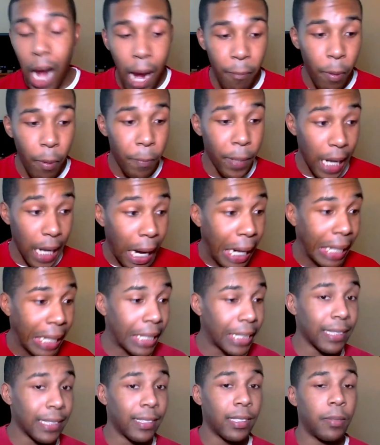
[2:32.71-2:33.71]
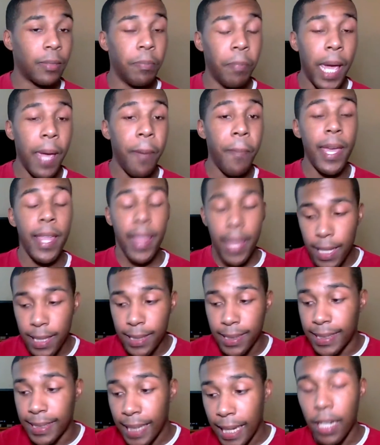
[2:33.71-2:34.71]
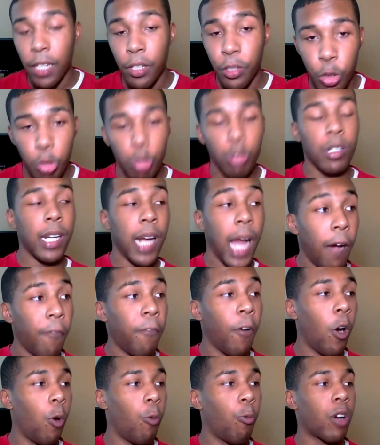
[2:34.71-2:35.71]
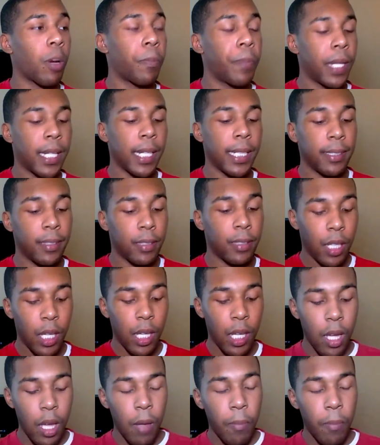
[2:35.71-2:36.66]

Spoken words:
I'm going to be honest, maybe they didn't do enough homework, because